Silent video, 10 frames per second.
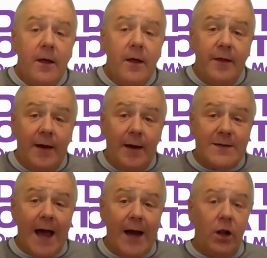The
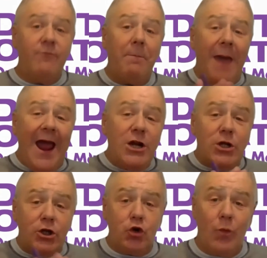title of the page
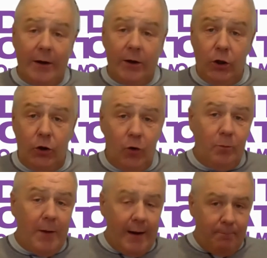that it's directing you to
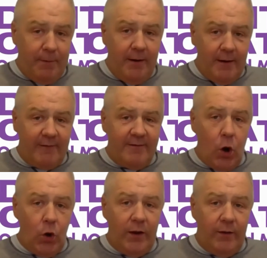might not be
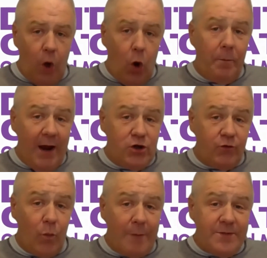necessarily the homepage of
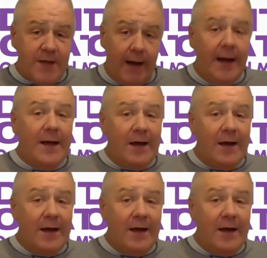the website.